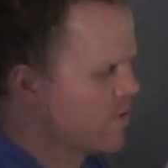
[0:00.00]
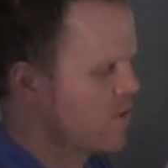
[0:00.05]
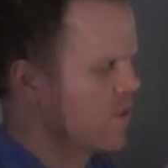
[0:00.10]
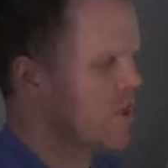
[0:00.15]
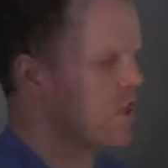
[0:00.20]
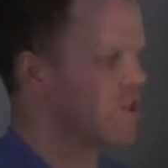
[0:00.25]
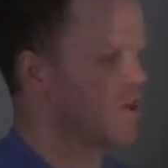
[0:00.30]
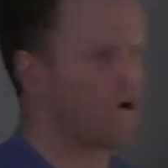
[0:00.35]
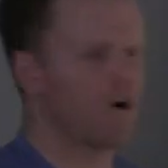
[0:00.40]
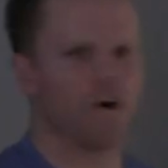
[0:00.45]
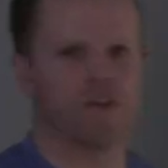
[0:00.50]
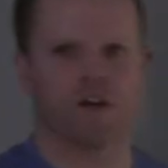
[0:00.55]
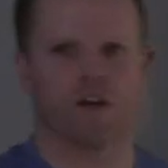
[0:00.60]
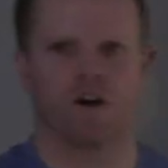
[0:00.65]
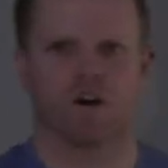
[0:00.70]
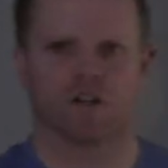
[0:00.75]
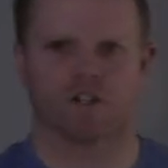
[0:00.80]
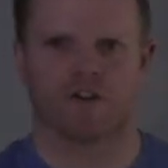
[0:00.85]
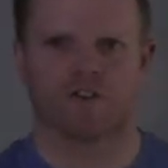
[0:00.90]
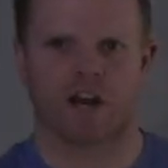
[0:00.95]
because all the
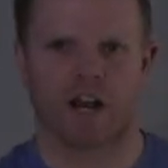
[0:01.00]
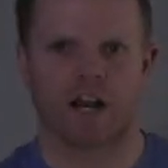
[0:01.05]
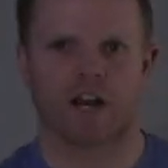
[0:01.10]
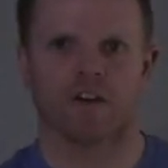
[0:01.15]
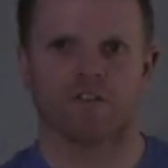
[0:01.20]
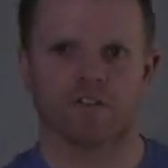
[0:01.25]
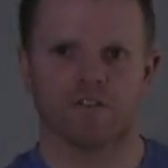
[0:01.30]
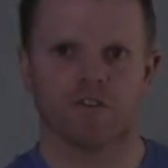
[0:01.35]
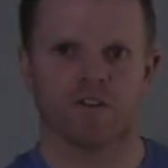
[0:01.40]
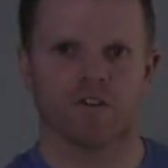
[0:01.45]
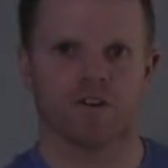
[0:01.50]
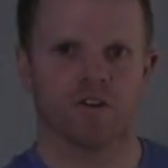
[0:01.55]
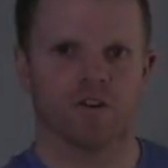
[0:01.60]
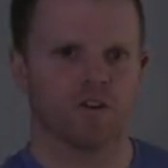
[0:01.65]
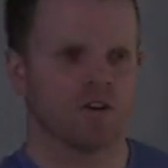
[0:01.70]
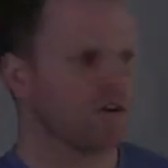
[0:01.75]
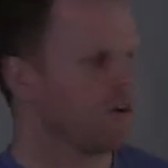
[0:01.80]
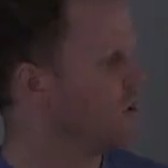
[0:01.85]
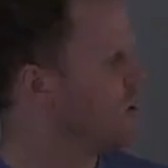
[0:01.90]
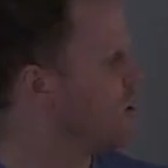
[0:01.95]
r's are negative.
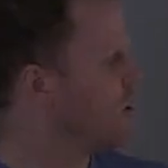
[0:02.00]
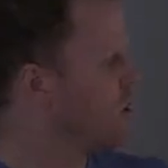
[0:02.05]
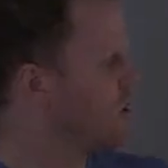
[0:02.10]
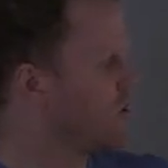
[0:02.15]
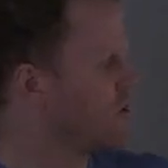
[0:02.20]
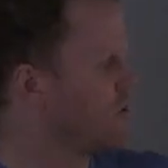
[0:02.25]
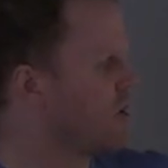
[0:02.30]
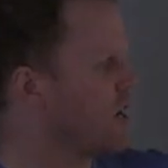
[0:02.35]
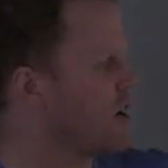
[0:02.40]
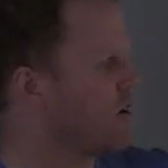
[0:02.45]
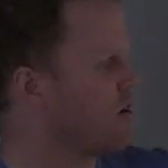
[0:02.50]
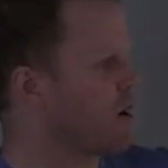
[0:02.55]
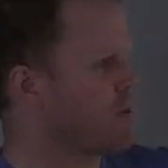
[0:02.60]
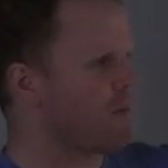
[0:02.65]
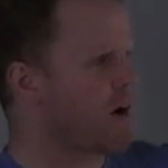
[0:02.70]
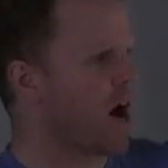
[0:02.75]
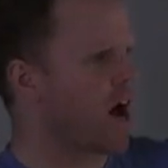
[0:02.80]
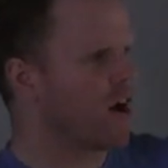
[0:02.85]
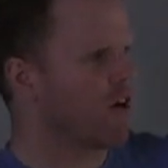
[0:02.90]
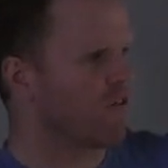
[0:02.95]
So here
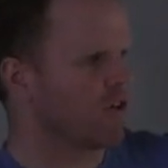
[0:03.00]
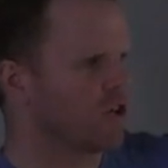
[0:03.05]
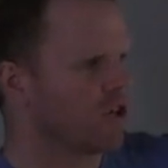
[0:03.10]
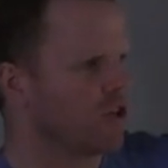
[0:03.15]
at pi over